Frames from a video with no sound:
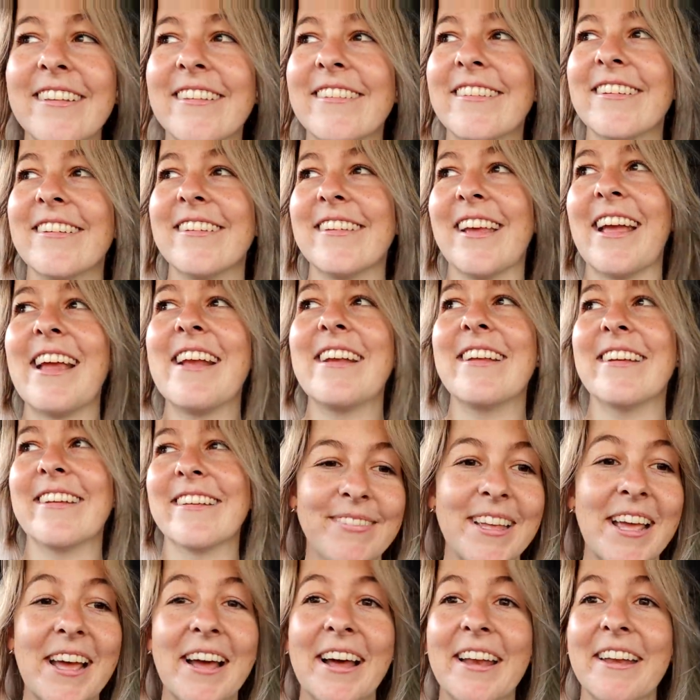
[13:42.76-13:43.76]

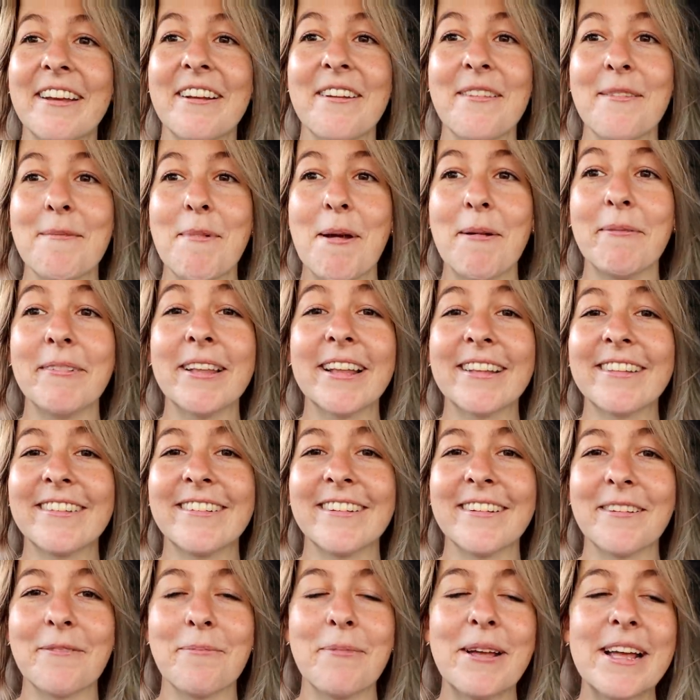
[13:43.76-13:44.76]
instantaneous. Yeah, I don't know, maybe
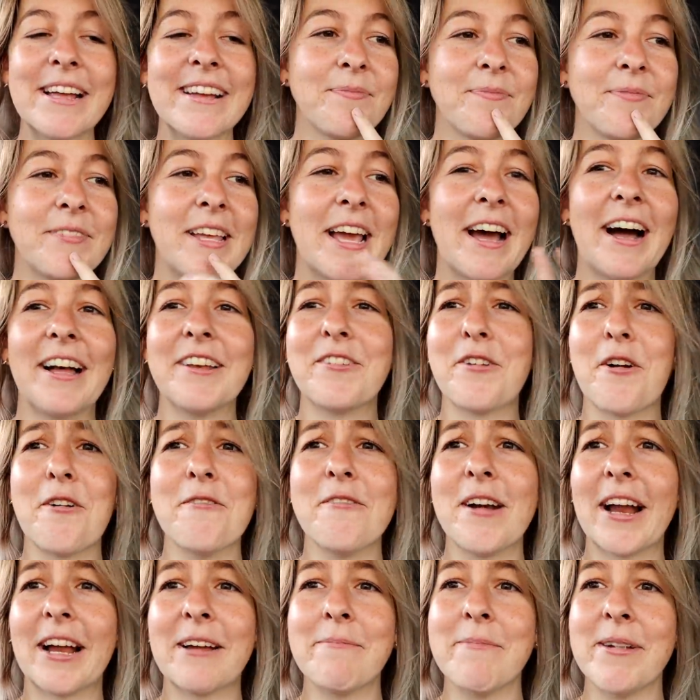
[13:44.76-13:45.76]
that's just me. Yeah, I
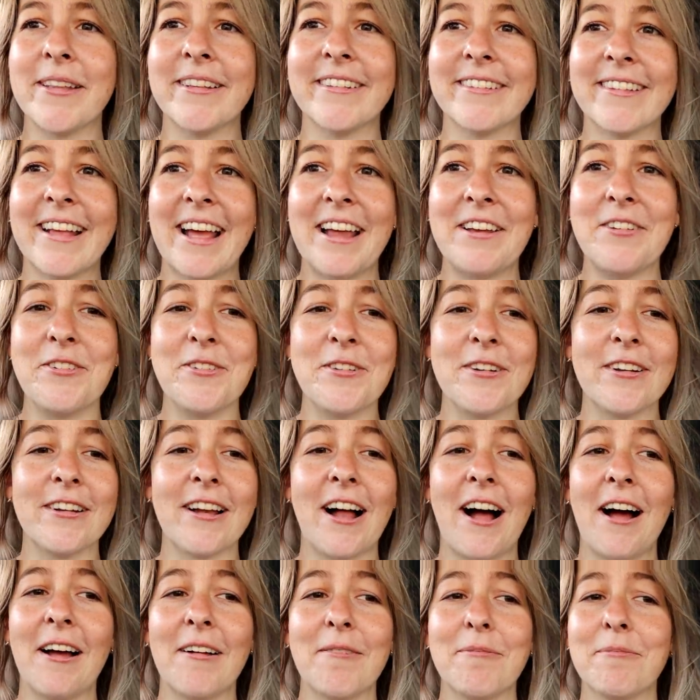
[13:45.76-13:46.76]
don't recommend this head
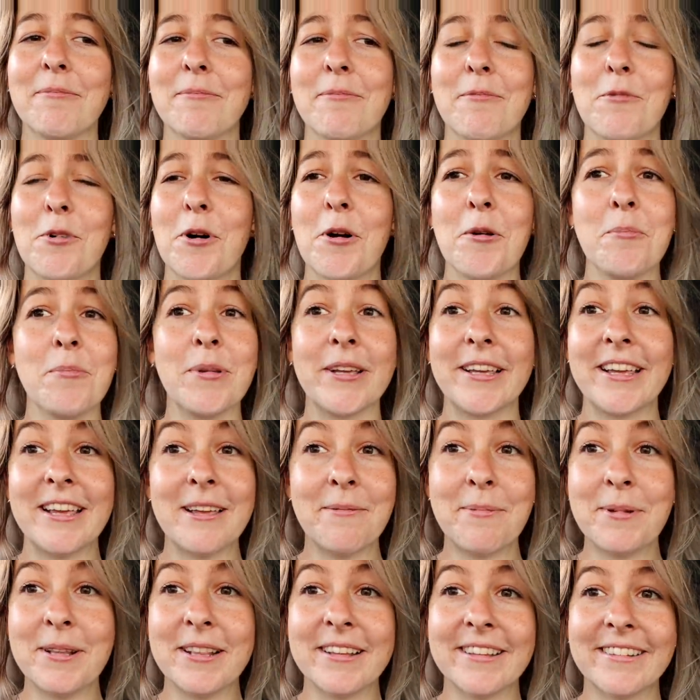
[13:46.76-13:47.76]
unit. I won't be
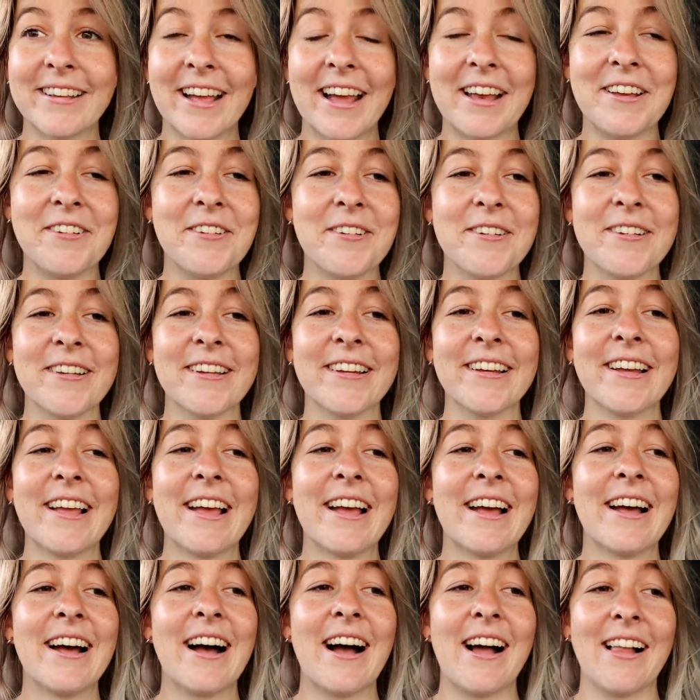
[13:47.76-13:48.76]
keeping this head unit.
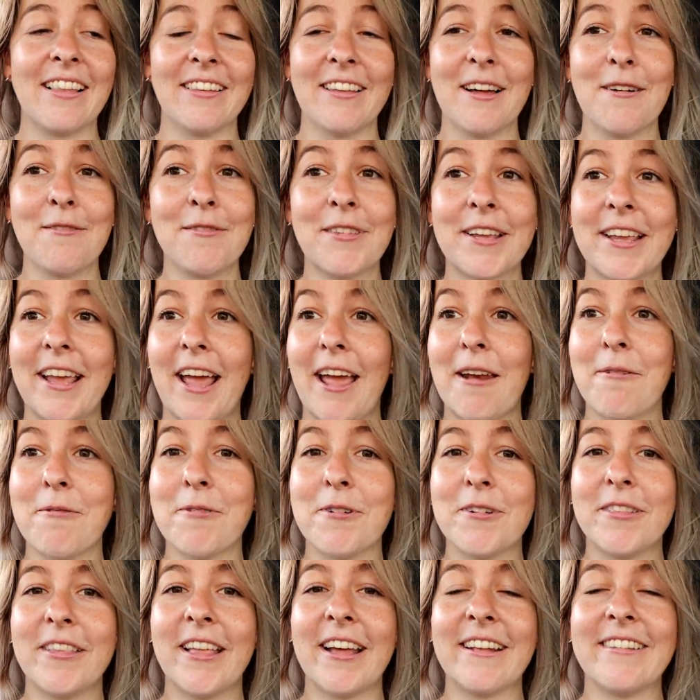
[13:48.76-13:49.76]
I love the
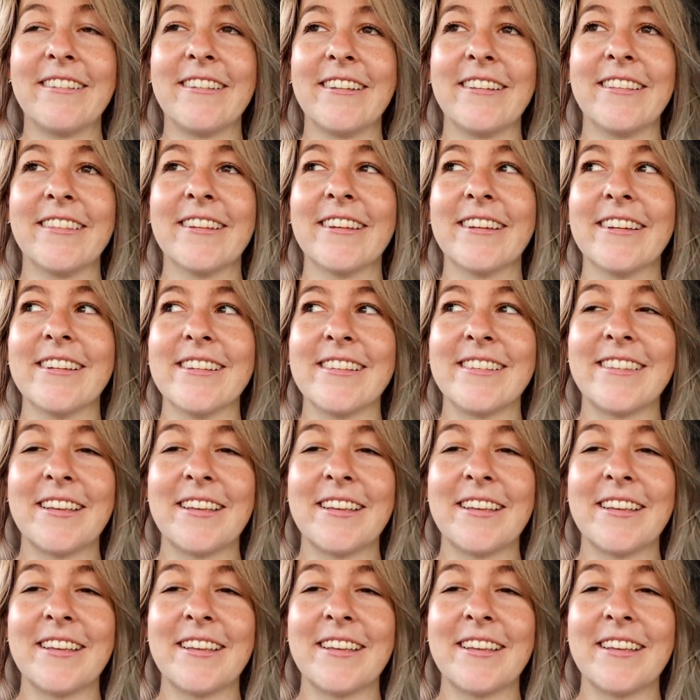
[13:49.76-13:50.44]
Kenwood that's in the